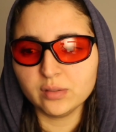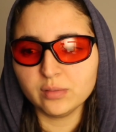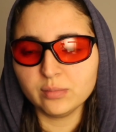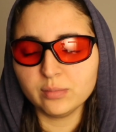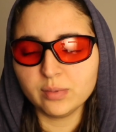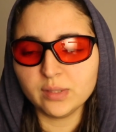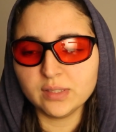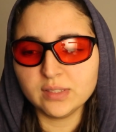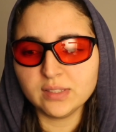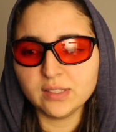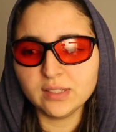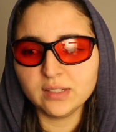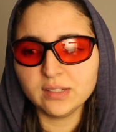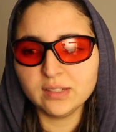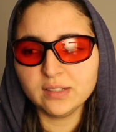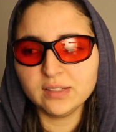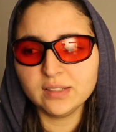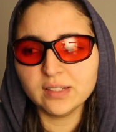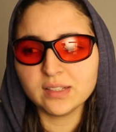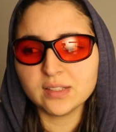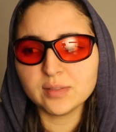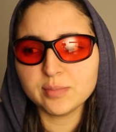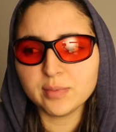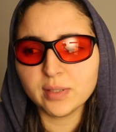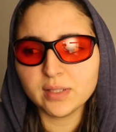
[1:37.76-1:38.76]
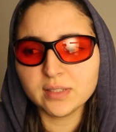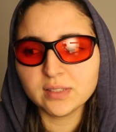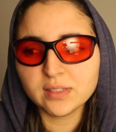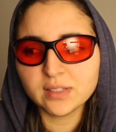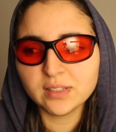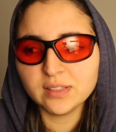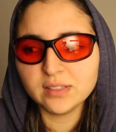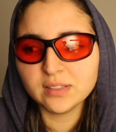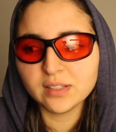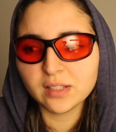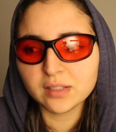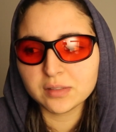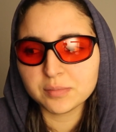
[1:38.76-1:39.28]
basically get back
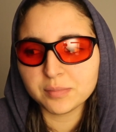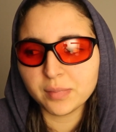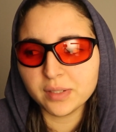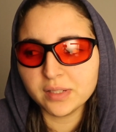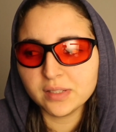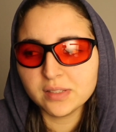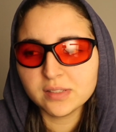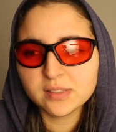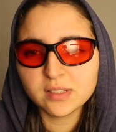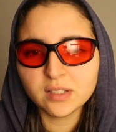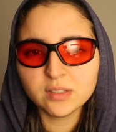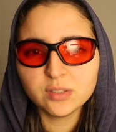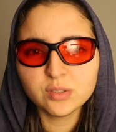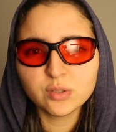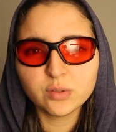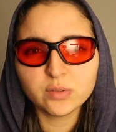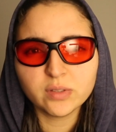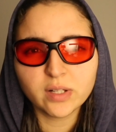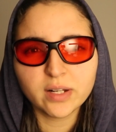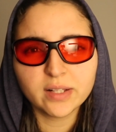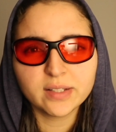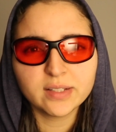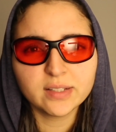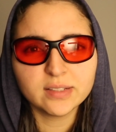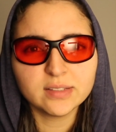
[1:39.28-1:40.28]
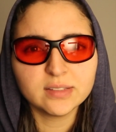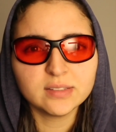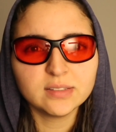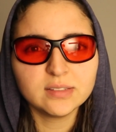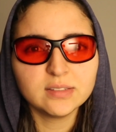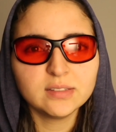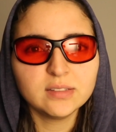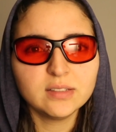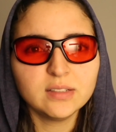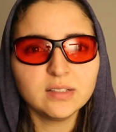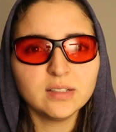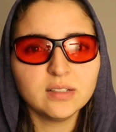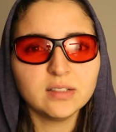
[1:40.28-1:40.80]
in that mindset so that I
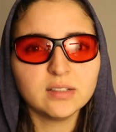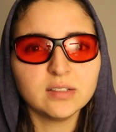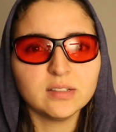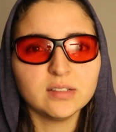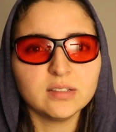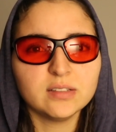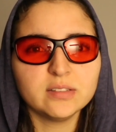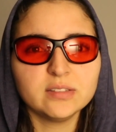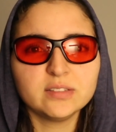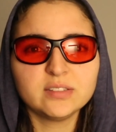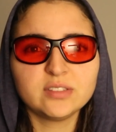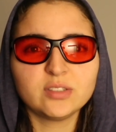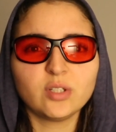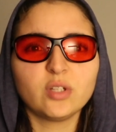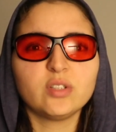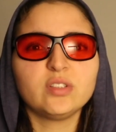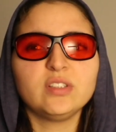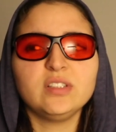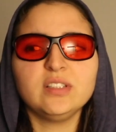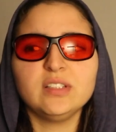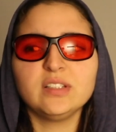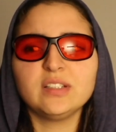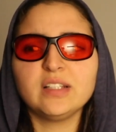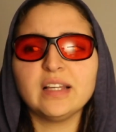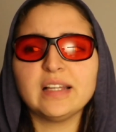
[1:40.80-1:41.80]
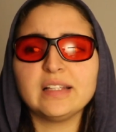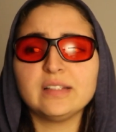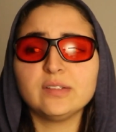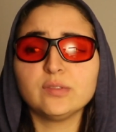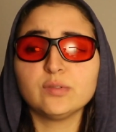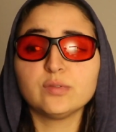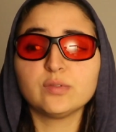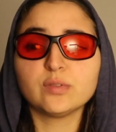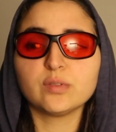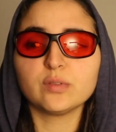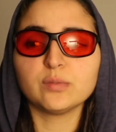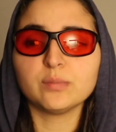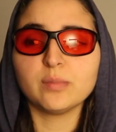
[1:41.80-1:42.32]
can study again
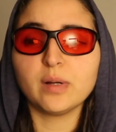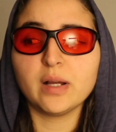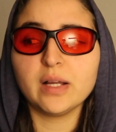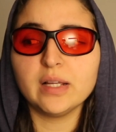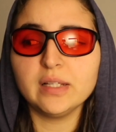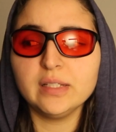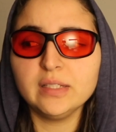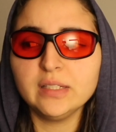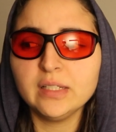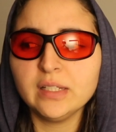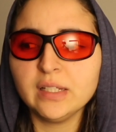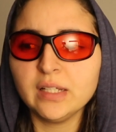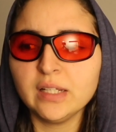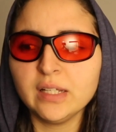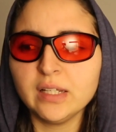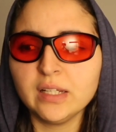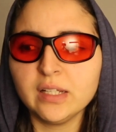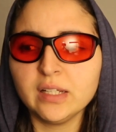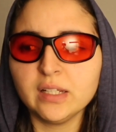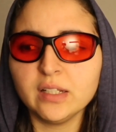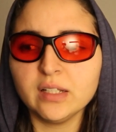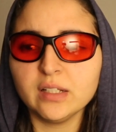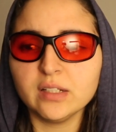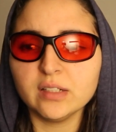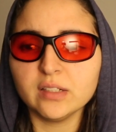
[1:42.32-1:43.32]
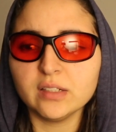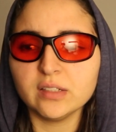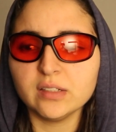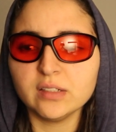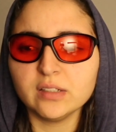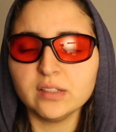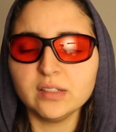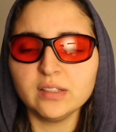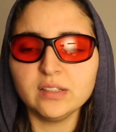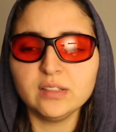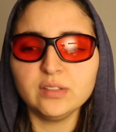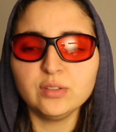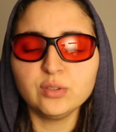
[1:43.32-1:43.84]
for my
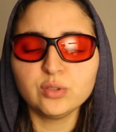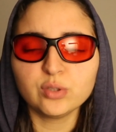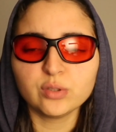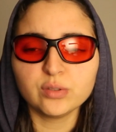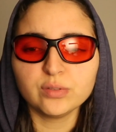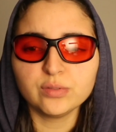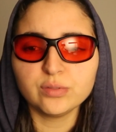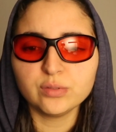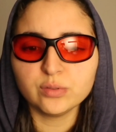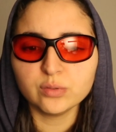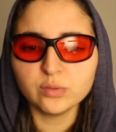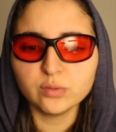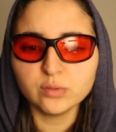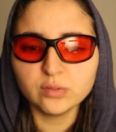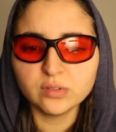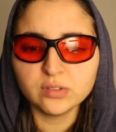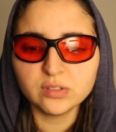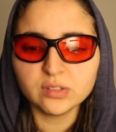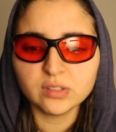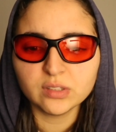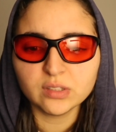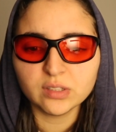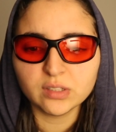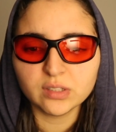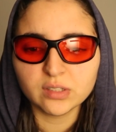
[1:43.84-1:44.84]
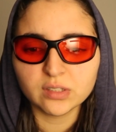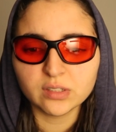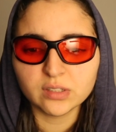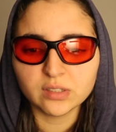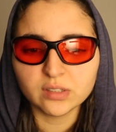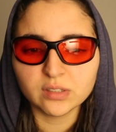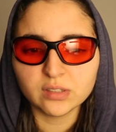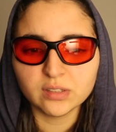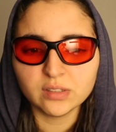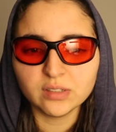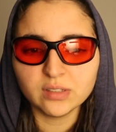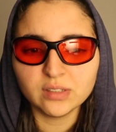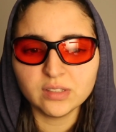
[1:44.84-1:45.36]
interviews
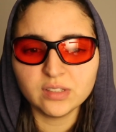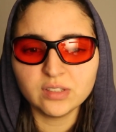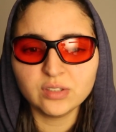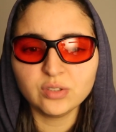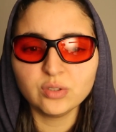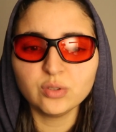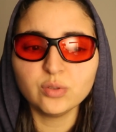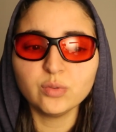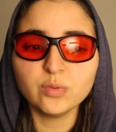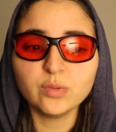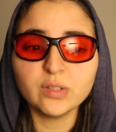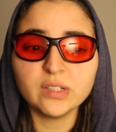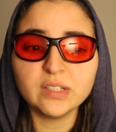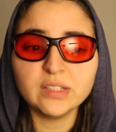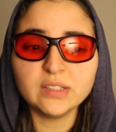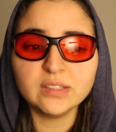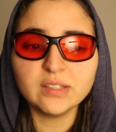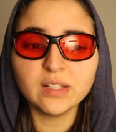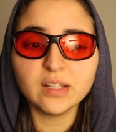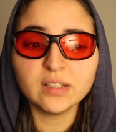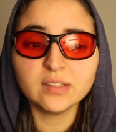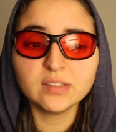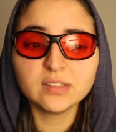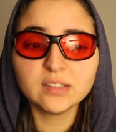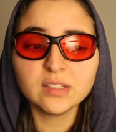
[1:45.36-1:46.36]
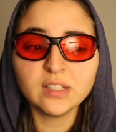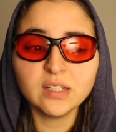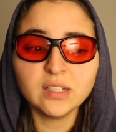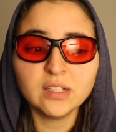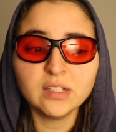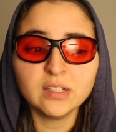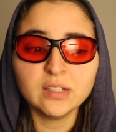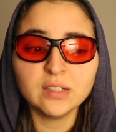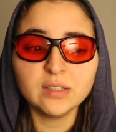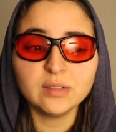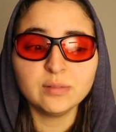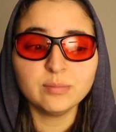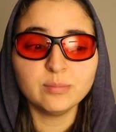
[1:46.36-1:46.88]
in the way that
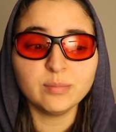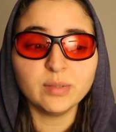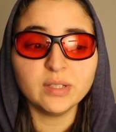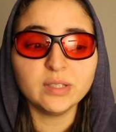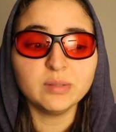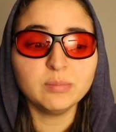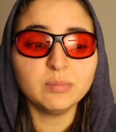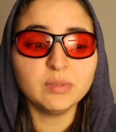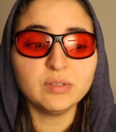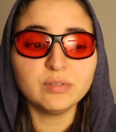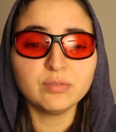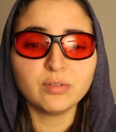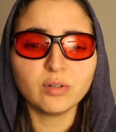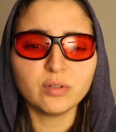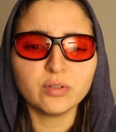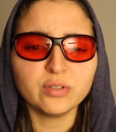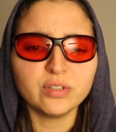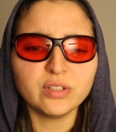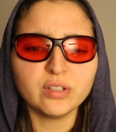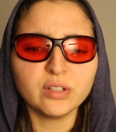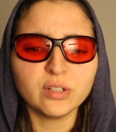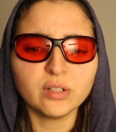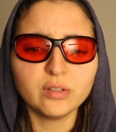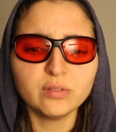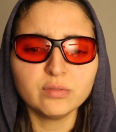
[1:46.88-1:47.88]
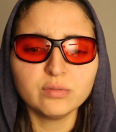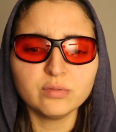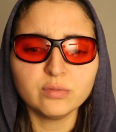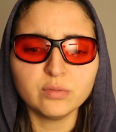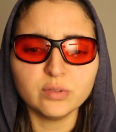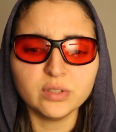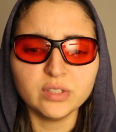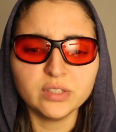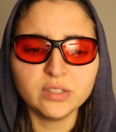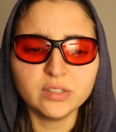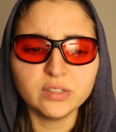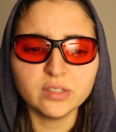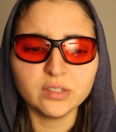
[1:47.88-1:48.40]
made me fall in love
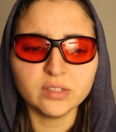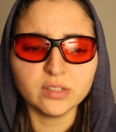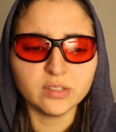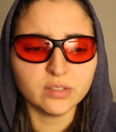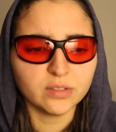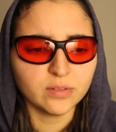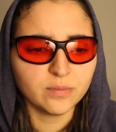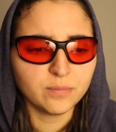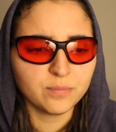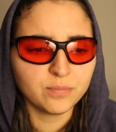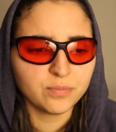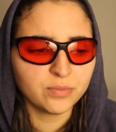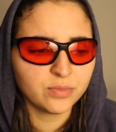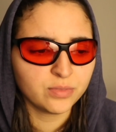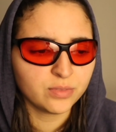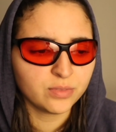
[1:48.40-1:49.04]
with the